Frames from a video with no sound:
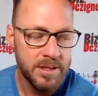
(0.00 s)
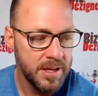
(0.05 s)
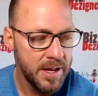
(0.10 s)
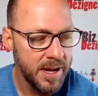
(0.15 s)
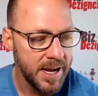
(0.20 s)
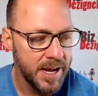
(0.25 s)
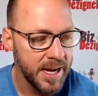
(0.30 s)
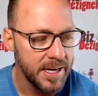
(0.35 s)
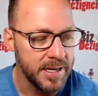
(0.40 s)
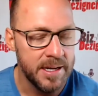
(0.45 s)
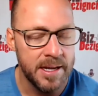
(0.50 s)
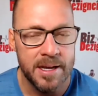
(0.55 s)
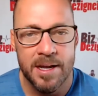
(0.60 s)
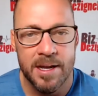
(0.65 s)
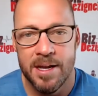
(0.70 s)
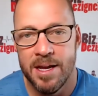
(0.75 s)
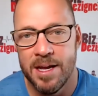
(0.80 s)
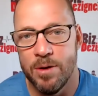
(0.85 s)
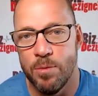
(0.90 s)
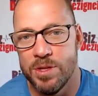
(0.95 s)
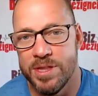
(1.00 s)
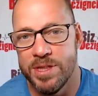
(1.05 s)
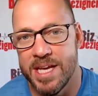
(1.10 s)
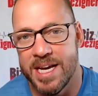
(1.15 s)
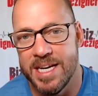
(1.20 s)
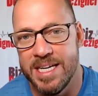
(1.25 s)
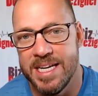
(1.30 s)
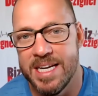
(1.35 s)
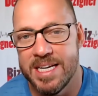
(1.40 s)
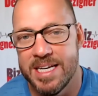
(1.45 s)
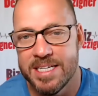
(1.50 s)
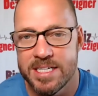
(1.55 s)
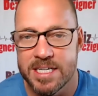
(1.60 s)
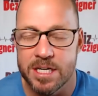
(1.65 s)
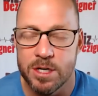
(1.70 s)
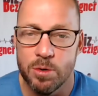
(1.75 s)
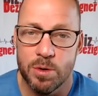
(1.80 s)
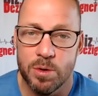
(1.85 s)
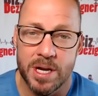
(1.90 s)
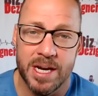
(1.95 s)
online. And what that did
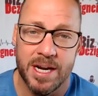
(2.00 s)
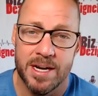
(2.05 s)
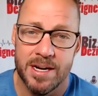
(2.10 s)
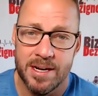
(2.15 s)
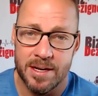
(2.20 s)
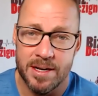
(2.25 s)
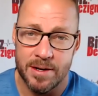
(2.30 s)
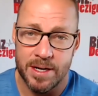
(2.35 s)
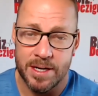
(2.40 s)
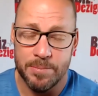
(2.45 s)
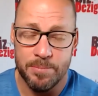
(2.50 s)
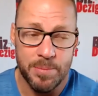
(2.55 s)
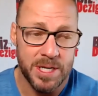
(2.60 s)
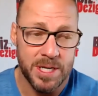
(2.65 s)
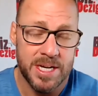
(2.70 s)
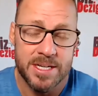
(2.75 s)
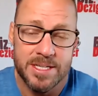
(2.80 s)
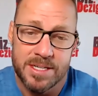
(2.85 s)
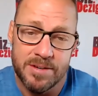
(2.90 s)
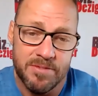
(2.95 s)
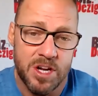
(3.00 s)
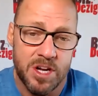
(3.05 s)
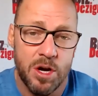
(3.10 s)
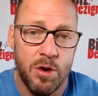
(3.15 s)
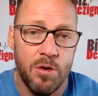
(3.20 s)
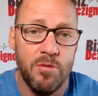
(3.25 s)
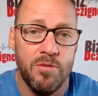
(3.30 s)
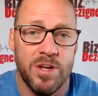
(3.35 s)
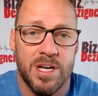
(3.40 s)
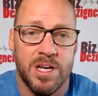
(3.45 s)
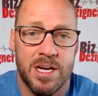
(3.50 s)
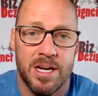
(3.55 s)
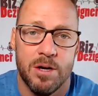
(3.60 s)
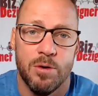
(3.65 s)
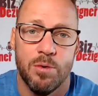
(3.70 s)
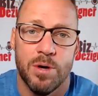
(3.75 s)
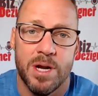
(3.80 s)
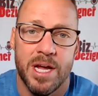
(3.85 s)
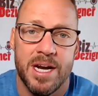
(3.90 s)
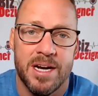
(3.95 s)
is because of COVID,
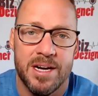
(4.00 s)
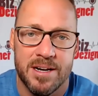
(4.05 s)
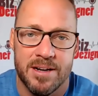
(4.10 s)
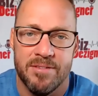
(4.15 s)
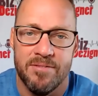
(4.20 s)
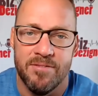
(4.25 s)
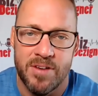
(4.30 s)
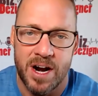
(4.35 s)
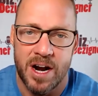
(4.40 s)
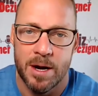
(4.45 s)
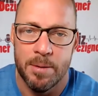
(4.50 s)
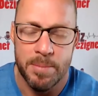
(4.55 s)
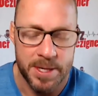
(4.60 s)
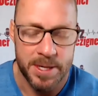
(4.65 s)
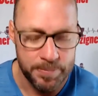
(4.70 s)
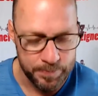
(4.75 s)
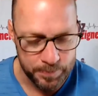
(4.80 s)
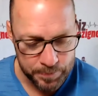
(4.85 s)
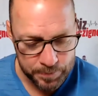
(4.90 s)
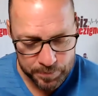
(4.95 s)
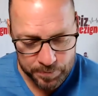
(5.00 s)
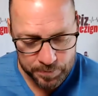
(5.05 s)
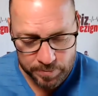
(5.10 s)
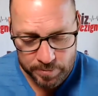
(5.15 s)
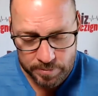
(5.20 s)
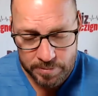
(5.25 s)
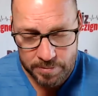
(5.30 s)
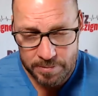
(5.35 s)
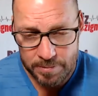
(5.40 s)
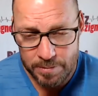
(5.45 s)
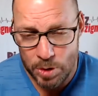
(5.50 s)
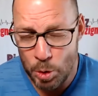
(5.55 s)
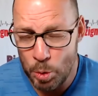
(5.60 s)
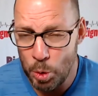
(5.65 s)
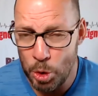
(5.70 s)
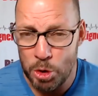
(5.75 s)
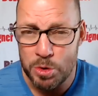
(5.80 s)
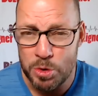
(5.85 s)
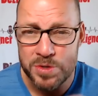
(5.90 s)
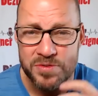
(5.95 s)
it created an environment
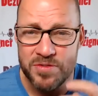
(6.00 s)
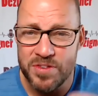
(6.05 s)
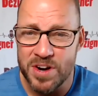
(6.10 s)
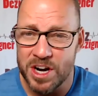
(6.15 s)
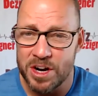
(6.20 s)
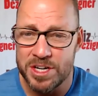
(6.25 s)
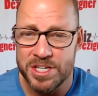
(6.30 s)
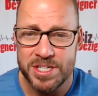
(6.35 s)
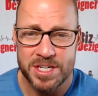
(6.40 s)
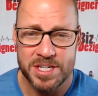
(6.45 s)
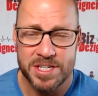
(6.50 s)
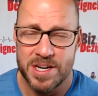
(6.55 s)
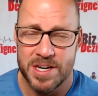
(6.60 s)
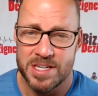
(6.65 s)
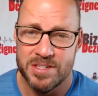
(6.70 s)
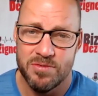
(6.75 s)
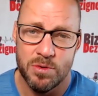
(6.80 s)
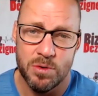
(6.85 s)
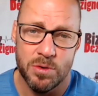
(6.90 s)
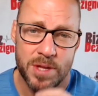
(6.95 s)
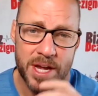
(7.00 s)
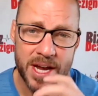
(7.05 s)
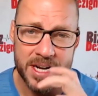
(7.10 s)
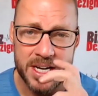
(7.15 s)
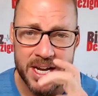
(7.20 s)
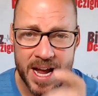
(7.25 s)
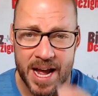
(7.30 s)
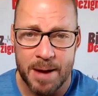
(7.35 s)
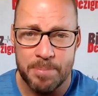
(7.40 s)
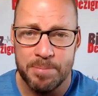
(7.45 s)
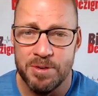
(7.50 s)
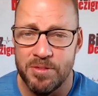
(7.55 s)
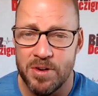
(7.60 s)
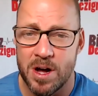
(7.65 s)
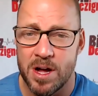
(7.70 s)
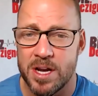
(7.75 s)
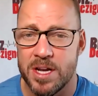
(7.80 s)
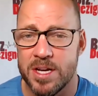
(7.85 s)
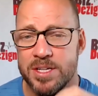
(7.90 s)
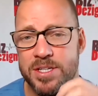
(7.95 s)
where it was very successful. They had captive
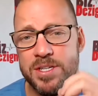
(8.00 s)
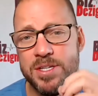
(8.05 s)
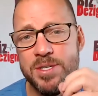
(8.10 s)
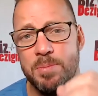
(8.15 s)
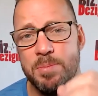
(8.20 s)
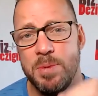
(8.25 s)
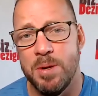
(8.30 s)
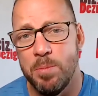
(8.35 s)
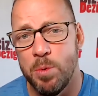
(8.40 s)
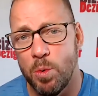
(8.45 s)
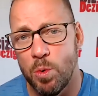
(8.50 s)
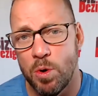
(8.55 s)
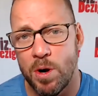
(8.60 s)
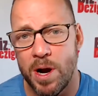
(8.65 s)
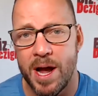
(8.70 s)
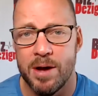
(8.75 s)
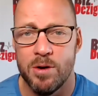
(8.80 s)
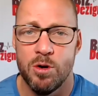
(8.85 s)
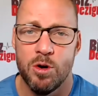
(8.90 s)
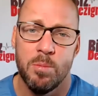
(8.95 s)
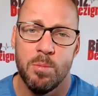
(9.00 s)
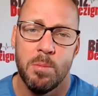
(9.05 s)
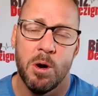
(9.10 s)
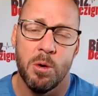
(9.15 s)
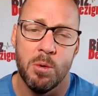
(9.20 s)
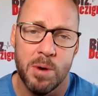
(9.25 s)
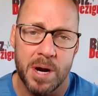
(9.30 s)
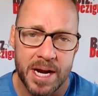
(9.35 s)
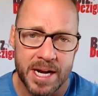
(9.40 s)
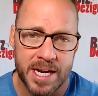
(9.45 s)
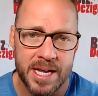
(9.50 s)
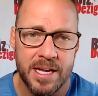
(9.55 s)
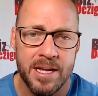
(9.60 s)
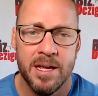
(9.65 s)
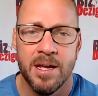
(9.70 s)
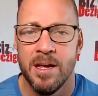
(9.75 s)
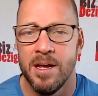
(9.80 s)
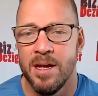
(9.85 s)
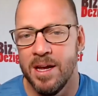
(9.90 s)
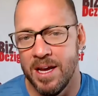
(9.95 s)
audiences. People were at home
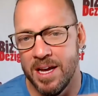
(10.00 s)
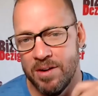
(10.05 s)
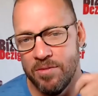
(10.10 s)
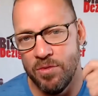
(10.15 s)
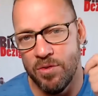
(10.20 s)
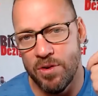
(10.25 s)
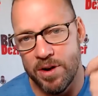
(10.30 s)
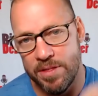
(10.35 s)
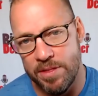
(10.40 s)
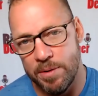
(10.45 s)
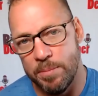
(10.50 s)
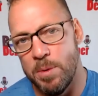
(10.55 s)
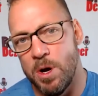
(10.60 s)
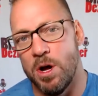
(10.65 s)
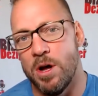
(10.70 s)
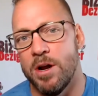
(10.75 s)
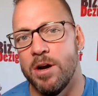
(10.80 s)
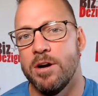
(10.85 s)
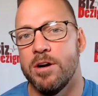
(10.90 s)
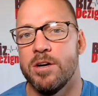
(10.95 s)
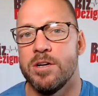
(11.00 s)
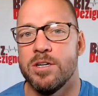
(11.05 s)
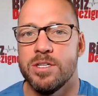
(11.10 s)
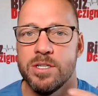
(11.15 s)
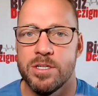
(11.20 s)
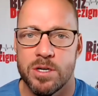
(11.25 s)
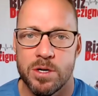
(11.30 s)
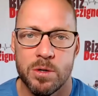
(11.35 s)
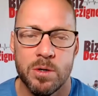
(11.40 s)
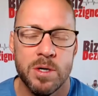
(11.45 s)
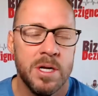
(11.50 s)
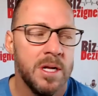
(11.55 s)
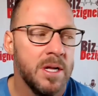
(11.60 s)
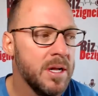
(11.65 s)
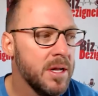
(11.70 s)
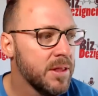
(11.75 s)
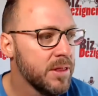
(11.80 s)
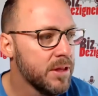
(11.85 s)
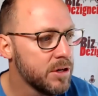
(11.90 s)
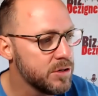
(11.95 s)
already in front of their monitors. So
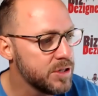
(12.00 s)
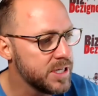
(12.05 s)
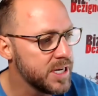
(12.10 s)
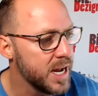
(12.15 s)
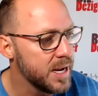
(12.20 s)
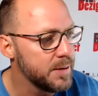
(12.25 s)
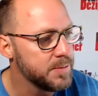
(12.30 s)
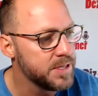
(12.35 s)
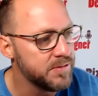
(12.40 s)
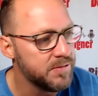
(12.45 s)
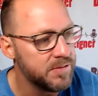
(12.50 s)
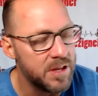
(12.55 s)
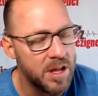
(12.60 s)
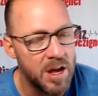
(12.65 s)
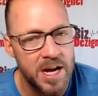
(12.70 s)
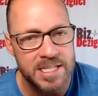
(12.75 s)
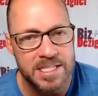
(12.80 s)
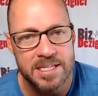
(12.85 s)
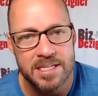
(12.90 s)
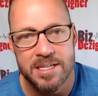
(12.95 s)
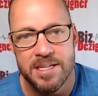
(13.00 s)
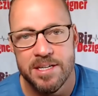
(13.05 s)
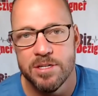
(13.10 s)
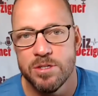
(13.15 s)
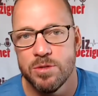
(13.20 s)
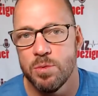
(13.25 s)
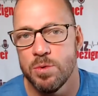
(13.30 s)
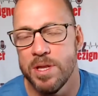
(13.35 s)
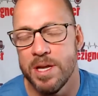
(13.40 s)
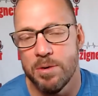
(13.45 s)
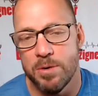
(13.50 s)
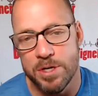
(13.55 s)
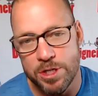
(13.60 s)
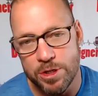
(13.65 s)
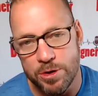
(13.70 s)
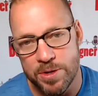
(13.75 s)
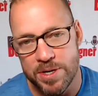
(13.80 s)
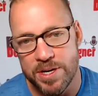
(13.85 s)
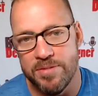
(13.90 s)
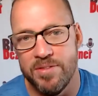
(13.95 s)
those types of loss leaders, where they were
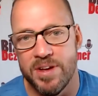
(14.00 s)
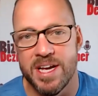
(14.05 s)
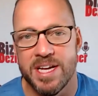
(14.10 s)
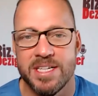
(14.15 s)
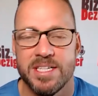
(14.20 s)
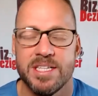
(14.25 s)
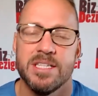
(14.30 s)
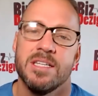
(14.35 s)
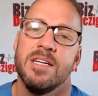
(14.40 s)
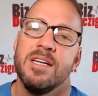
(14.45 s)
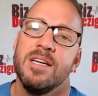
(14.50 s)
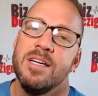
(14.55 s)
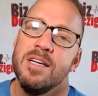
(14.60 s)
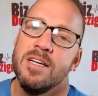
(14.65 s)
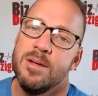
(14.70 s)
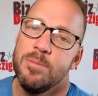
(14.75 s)
doing events,